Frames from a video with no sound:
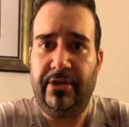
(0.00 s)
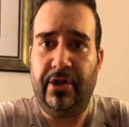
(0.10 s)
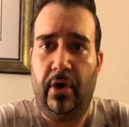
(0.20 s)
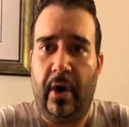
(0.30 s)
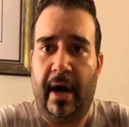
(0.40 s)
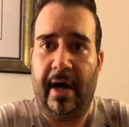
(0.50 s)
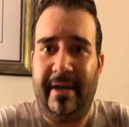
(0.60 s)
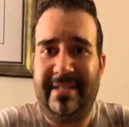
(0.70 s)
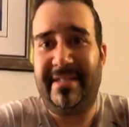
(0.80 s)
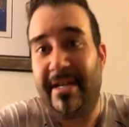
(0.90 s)
So
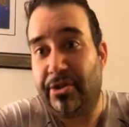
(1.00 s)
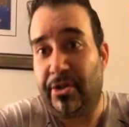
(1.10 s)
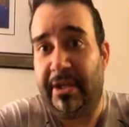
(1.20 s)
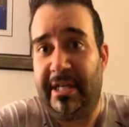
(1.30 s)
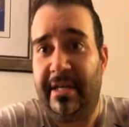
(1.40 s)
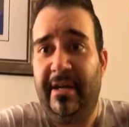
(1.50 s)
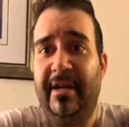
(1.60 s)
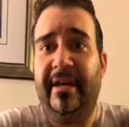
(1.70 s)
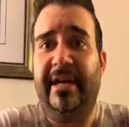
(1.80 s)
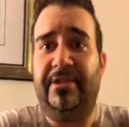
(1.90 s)
essentially,
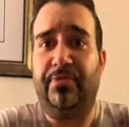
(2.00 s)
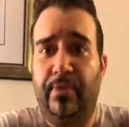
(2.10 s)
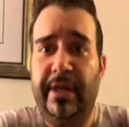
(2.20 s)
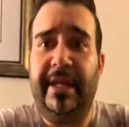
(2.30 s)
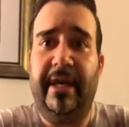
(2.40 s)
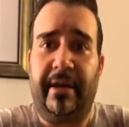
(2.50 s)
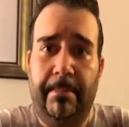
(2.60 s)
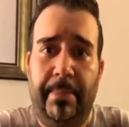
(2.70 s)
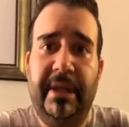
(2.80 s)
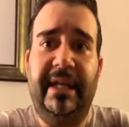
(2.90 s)
it's really a
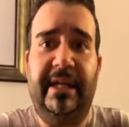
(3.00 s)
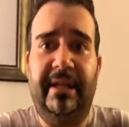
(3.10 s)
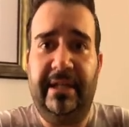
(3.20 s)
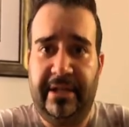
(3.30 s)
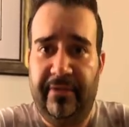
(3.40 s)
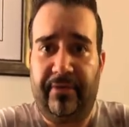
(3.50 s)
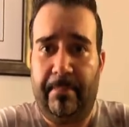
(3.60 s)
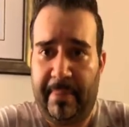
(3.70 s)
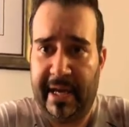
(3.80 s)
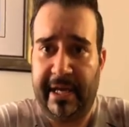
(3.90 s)
completely
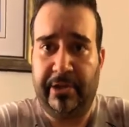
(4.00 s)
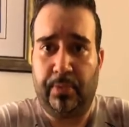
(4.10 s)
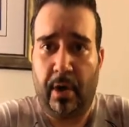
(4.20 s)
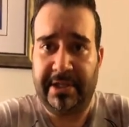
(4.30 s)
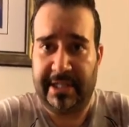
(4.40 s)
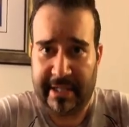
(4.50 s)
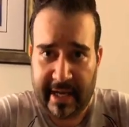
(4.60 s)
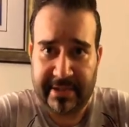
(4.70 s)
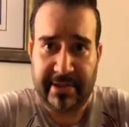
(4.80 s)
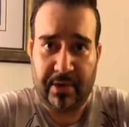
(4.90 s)
different page once it
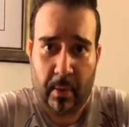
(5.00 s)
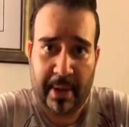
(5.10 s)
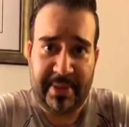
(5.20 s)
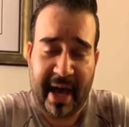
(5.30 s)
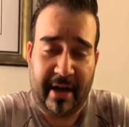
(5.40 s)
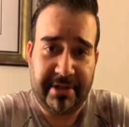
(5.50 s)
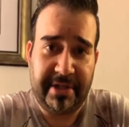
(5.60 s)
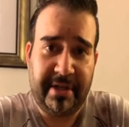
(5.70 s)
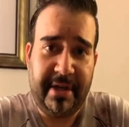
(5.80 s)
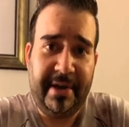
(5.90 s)
gets to
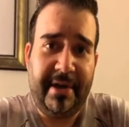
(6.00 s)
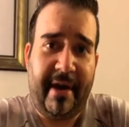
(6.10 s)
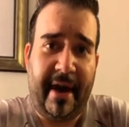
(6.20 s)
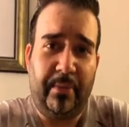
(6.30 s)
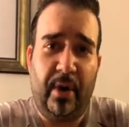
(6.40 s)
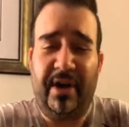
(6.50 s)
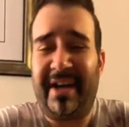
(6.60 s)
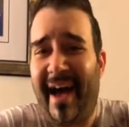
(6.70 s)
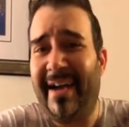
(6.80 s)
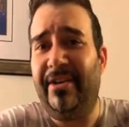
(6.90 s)
1,000. And we're
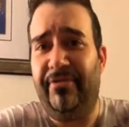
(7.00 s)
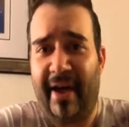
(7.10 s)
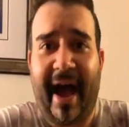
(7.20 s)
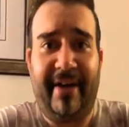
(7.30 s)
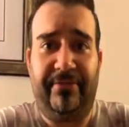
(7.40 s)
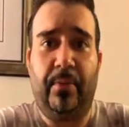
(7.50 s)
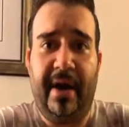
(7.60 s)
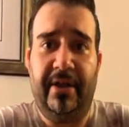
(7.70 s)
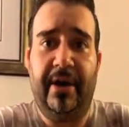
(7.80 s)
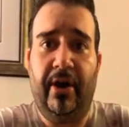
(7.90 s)
kind of
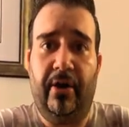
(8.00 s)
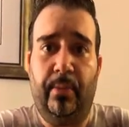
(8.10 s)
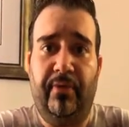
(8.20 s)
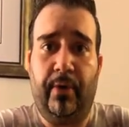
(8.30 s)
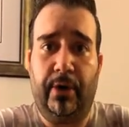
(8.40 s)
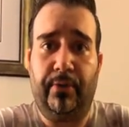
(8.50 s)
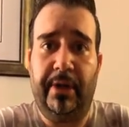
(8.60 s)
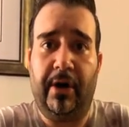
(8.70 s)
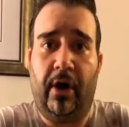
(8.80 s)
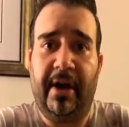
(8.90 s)
halfway there, and we've worked
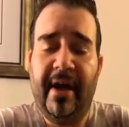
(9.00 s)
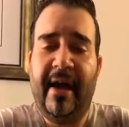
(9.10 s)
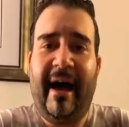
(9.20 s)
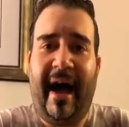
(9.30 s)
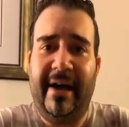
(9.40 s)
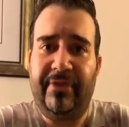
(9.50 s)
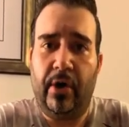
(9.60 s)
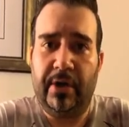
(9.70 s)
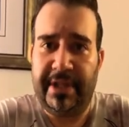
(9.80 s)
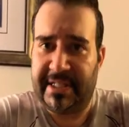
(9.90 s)
really hard. I've
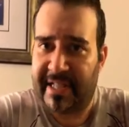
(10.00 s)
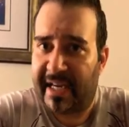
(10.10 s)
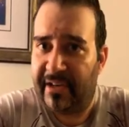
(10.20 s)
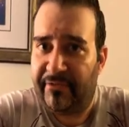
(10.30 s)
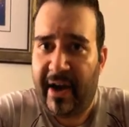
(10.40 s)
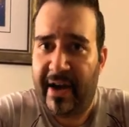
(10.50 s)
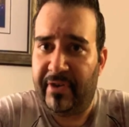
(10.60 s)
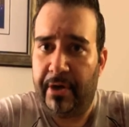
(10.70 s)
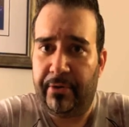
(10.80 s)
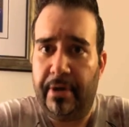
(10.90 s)
heard the second
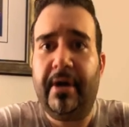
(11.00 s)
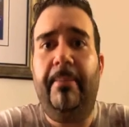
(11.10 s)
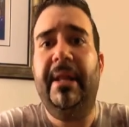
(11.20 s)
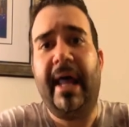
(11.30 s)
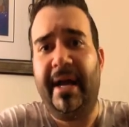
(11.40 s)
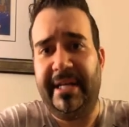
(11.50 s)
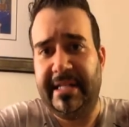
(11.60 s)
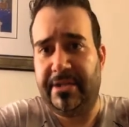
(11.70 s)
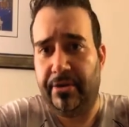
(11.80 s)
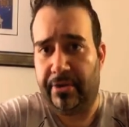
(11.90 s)
500 come a lot
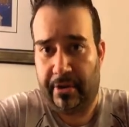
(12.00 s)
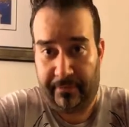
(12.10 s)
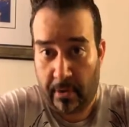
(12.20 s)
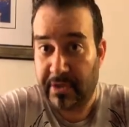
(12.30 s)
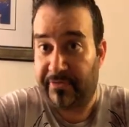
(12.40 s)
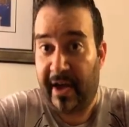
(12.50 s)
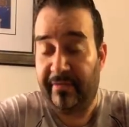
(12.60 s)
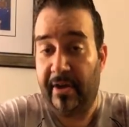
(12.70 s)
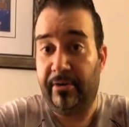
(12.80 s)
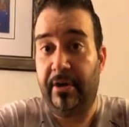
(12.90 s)
easier than the first
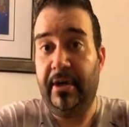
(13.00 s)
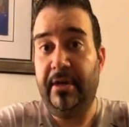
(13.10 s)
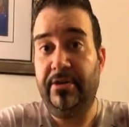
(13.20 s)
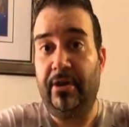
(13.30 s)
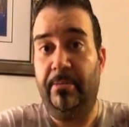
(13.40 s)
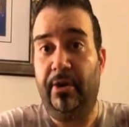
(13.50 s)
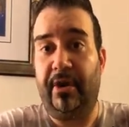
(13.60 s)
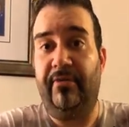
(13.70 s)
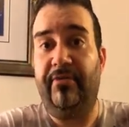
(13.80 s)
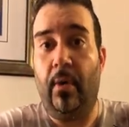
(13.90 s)
500, so I'm
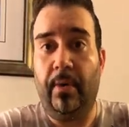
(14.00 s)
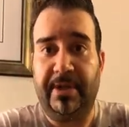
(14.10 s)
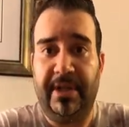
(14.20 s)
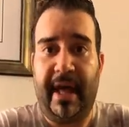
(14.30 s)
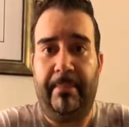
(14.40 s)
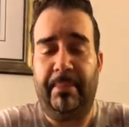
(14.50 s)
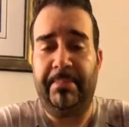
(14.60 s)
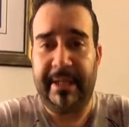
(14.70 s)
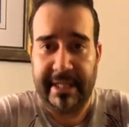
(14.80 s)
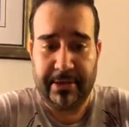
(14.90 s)
looking forward to that. But
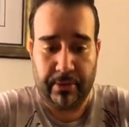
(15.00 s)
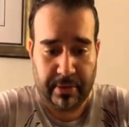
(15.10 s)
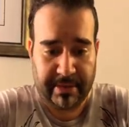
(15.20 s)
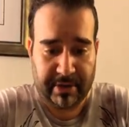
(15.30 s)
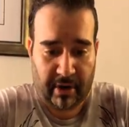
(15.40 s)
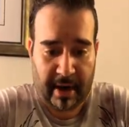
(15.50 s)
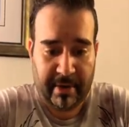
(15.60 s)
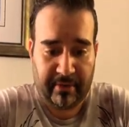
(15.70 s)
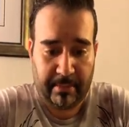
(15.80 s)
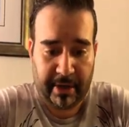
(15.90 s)
please do
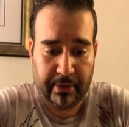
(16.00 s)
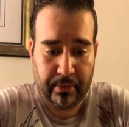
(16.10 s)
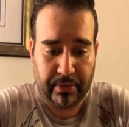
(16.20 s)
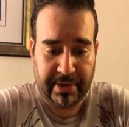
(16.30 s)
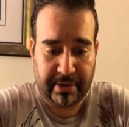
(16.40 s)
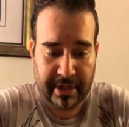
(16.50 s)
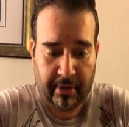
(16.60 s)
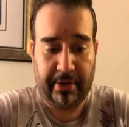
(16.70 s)
subscribe, everybody who's here,